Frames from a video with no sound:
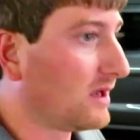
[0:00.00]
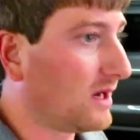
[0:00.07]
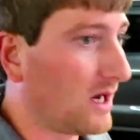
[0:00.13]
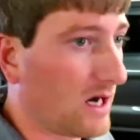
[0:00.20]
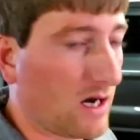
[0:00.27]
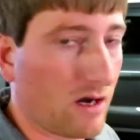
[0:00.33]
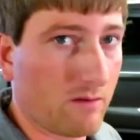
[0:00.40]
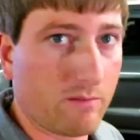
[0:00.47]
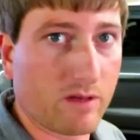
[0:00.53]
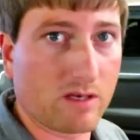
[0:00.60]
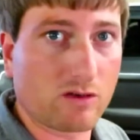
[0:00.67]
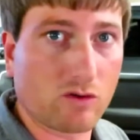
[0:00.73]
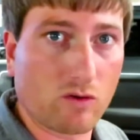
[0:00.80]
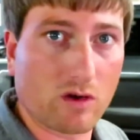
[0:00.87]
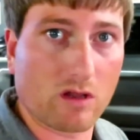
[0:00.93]
I've
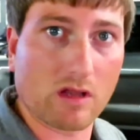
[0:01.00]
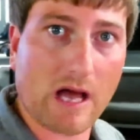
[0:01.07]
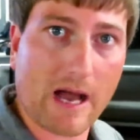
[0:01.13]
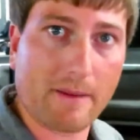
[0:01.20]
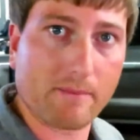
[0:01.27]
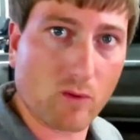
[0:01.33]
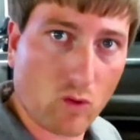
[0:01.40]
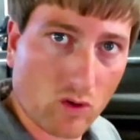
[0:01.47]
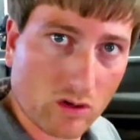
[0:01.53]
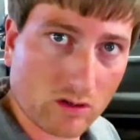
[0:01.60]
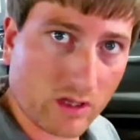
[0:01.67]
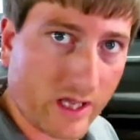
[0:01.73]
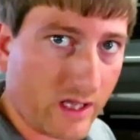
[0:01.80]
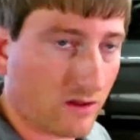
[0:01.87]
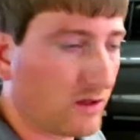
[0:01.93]
been doing a lot more
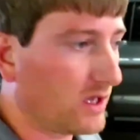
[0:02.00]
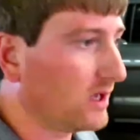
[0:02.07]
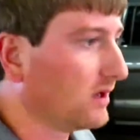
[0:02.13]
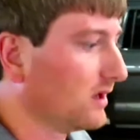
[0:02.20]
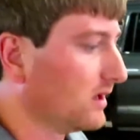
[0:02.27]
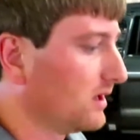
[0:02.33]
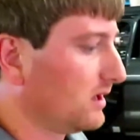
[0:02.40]
lately